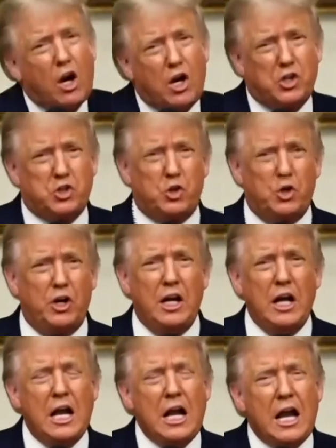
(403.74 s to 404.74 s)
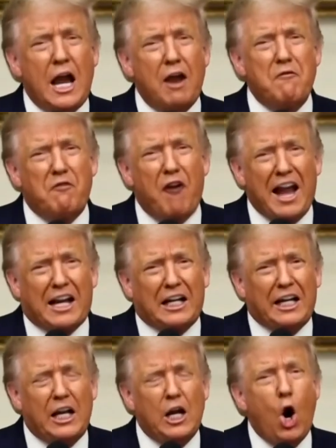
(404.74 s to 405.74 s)
history, and
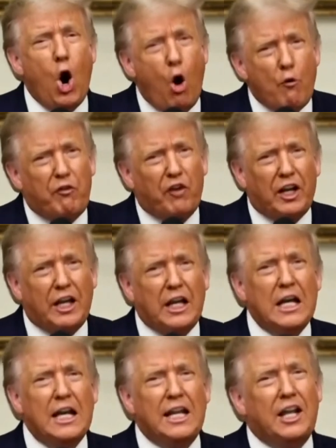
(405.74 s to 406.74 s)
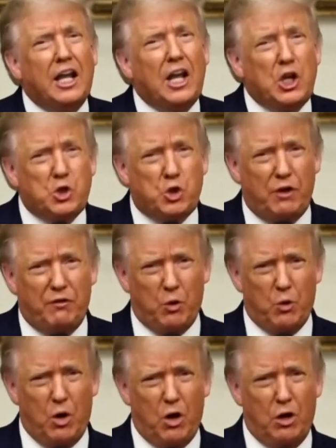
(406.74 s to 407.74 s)
frankly, hopefully, in the history of the
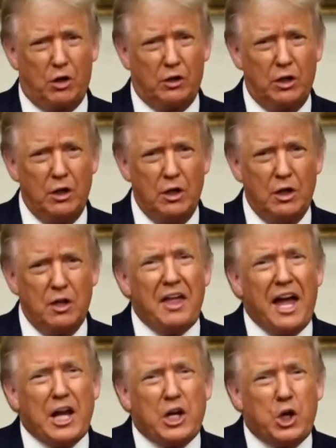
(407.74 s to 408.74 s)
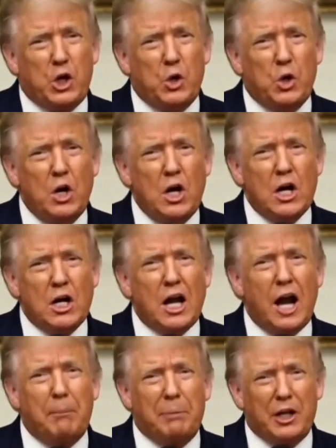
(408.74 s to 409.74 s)
world. Thank you.
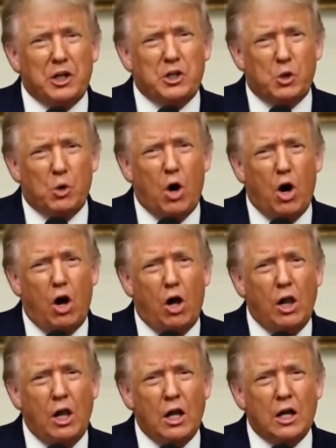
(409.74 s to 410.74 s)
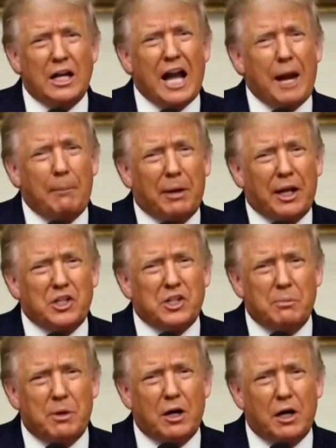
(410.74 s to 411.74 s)
God bless you all. God bless
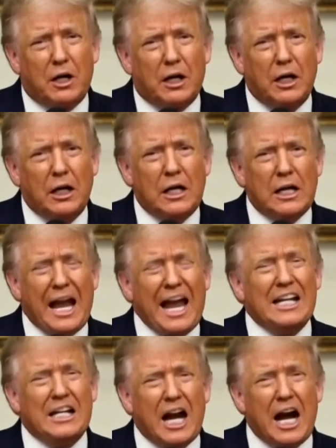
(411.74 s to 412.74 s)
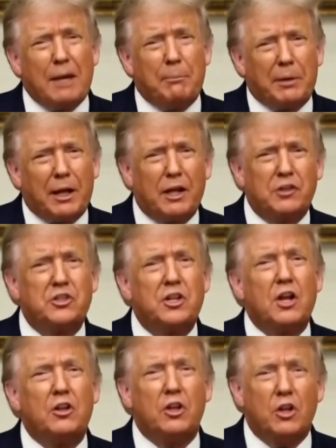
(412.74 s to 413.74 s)
America. And God bless
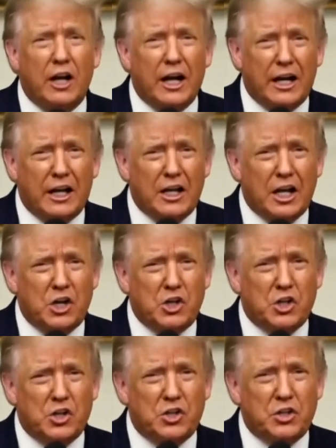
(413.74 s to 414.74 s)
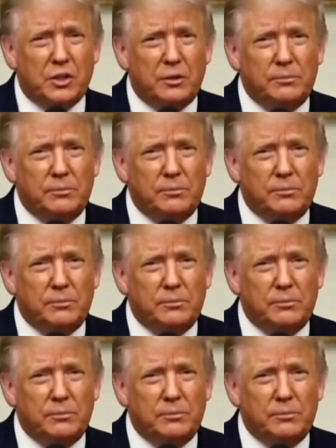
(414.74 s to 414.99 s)
the United Nations.